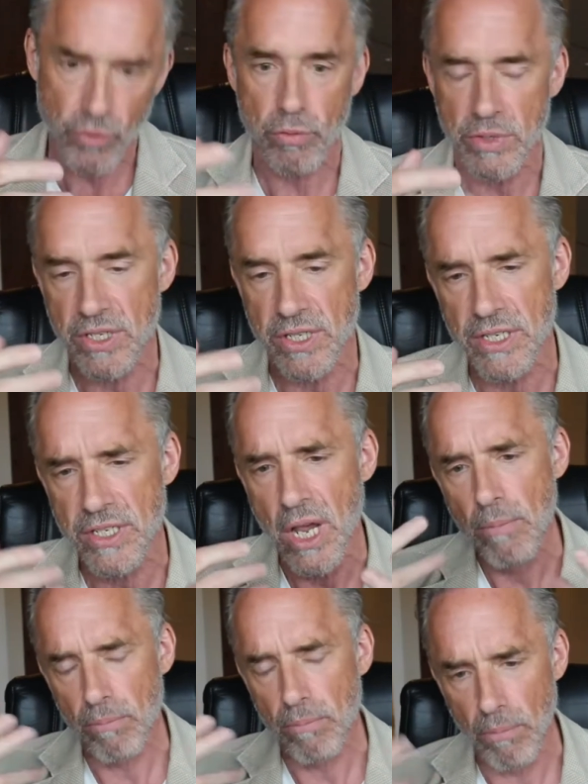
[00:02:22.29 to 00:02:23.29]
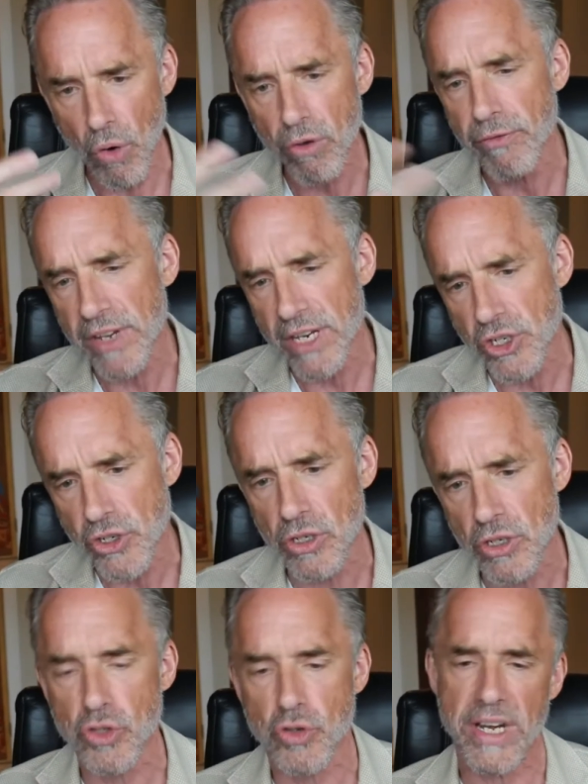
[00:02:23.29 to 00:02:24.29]
So there was this
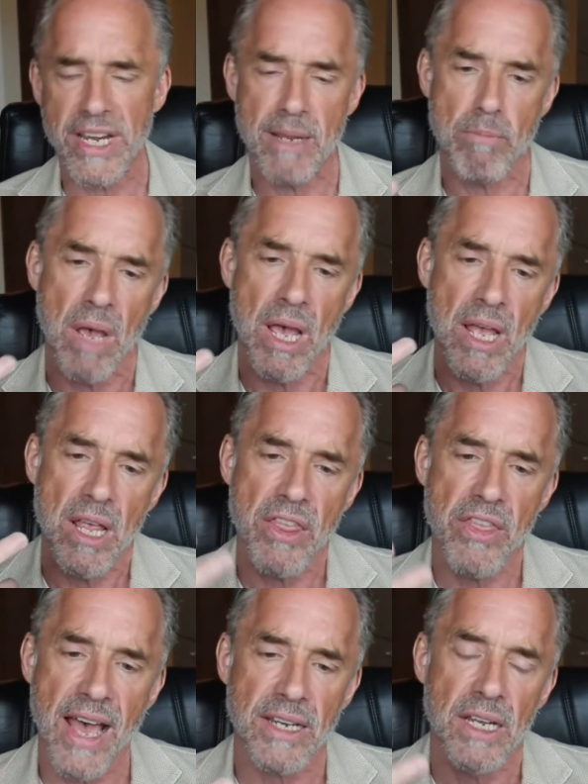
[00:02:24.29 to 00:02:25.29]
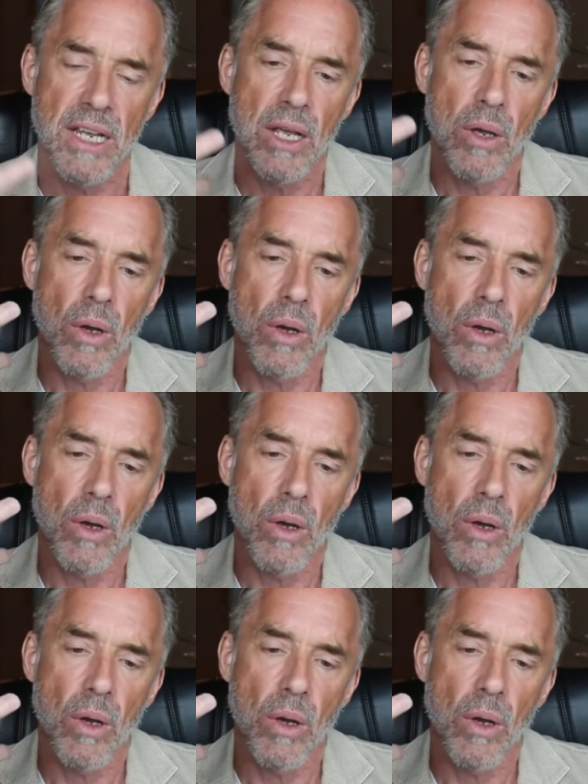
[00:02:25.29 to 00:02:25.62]
motivational dream that